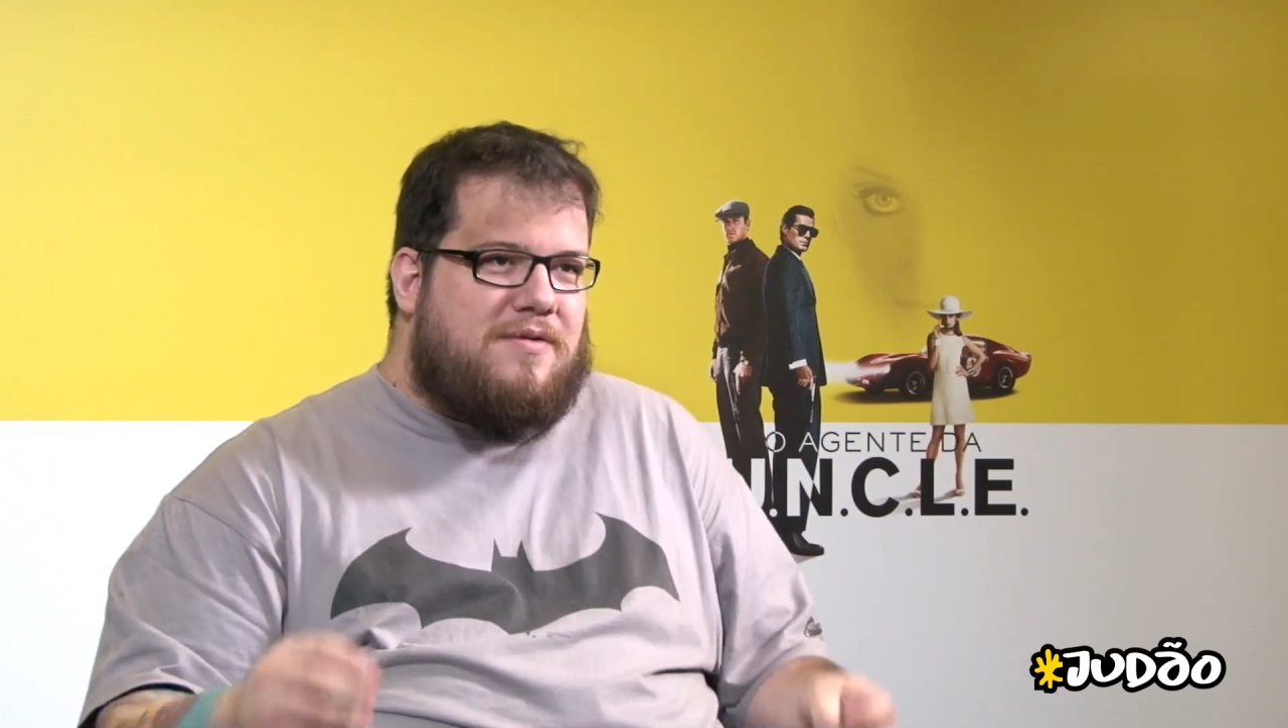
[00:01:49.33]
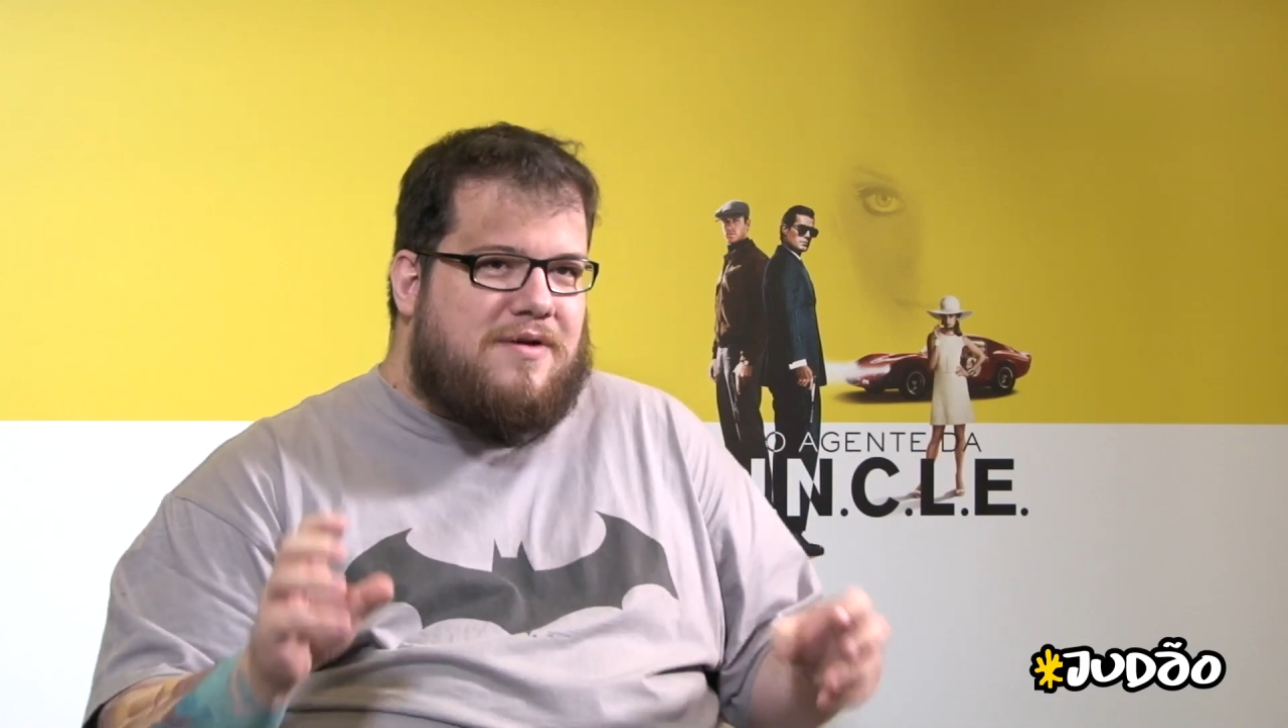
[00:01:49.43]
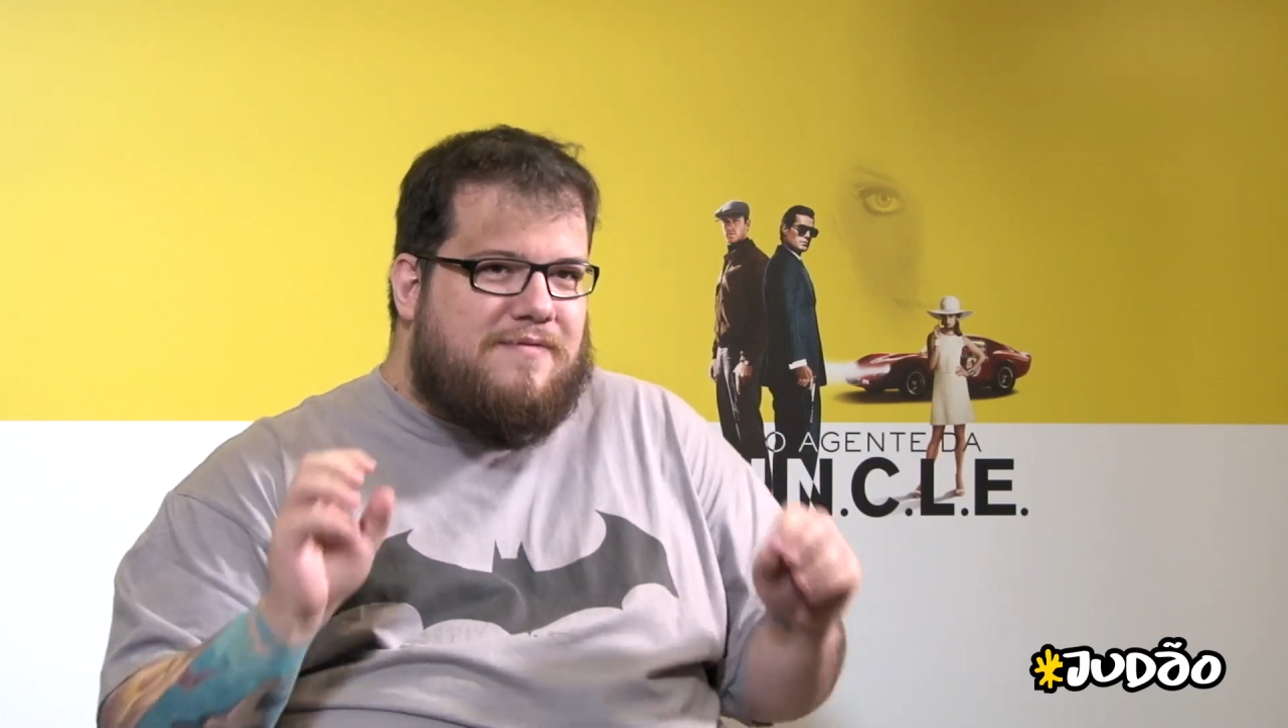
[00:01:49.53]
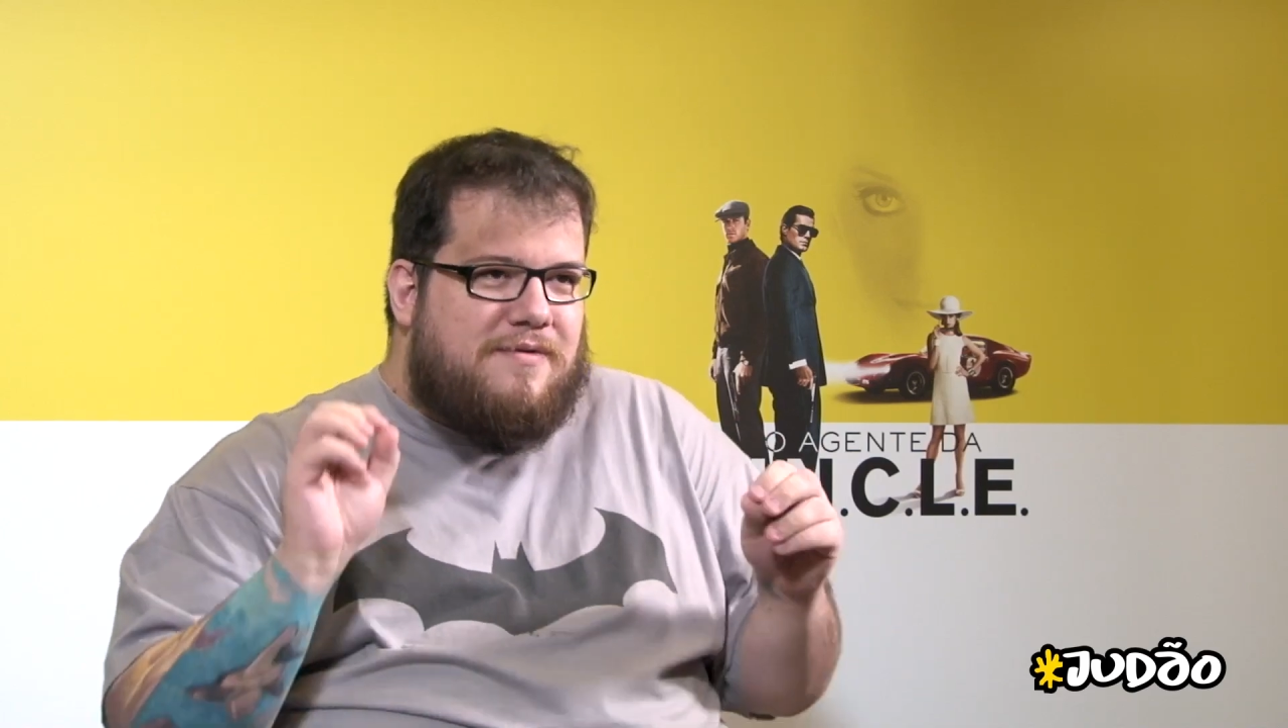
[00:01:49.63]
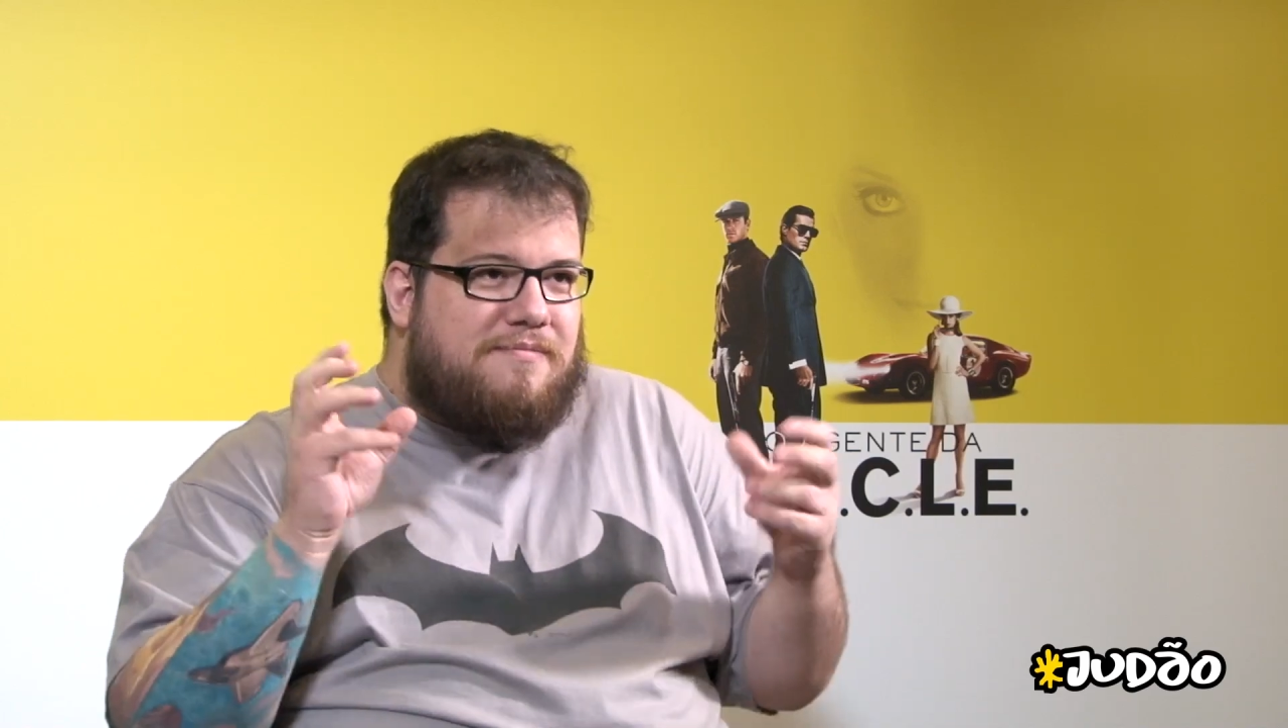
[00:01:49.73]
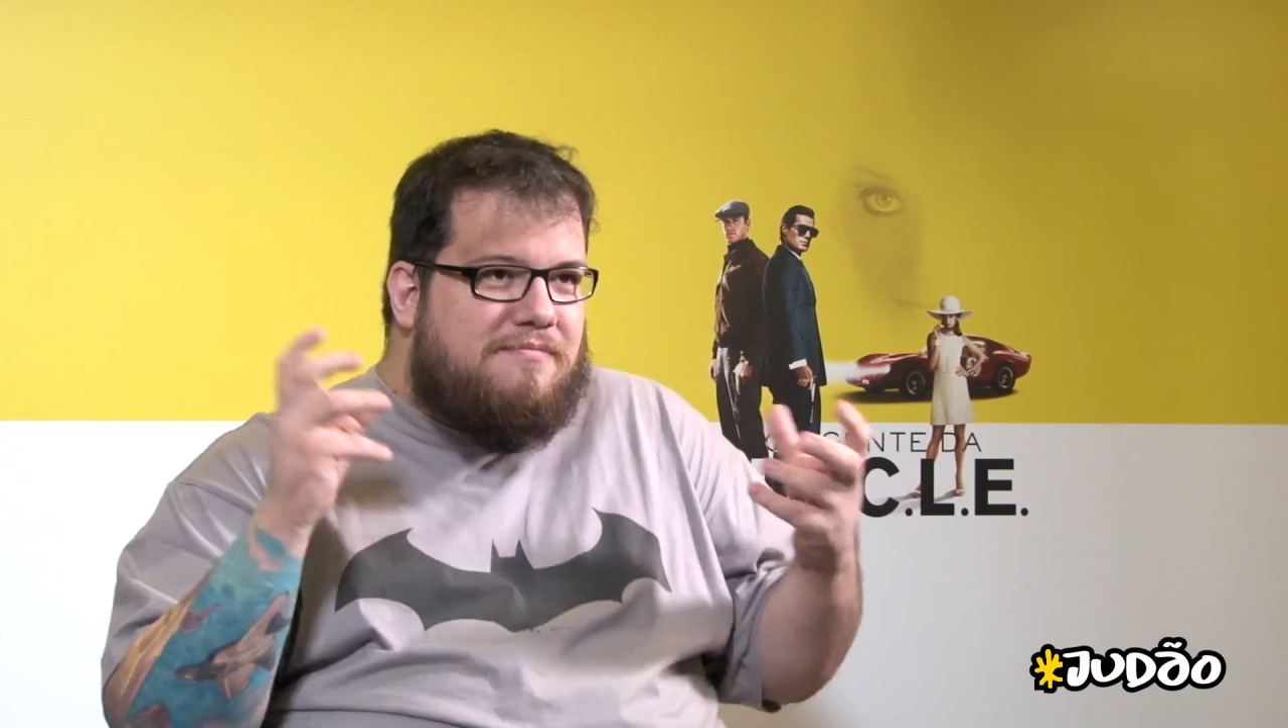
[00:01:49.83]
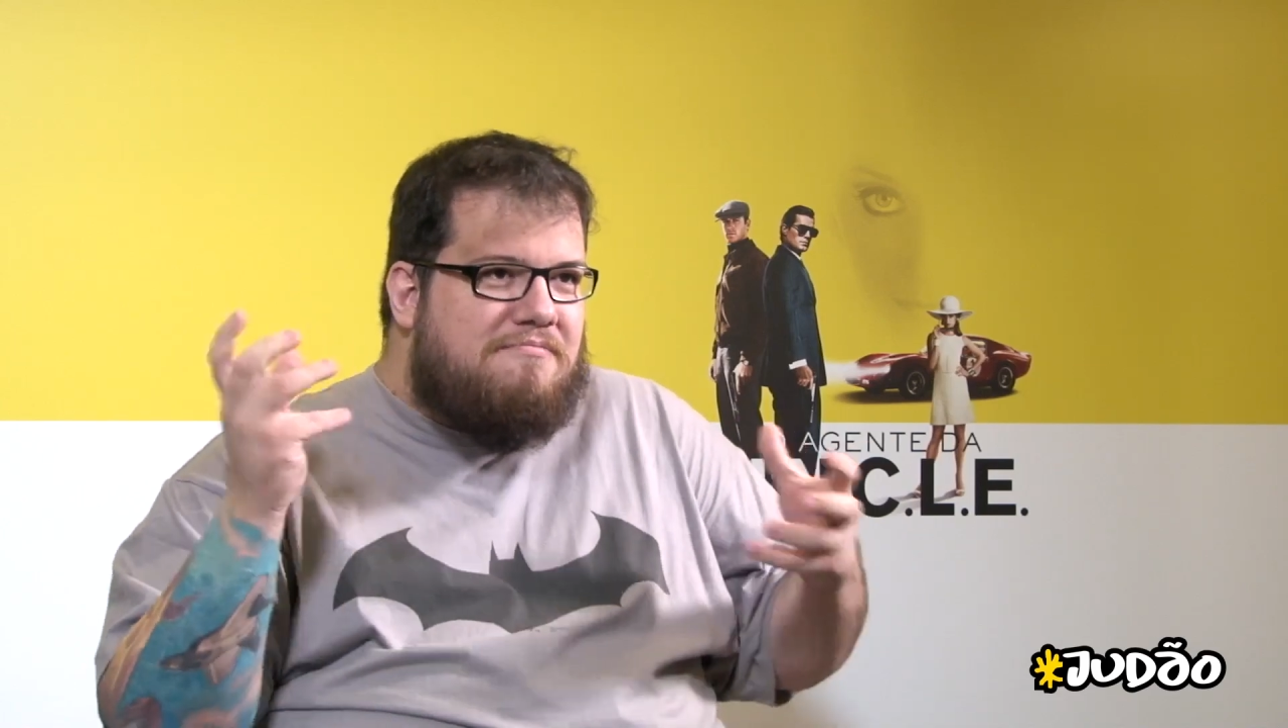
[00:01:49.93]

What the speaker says: another.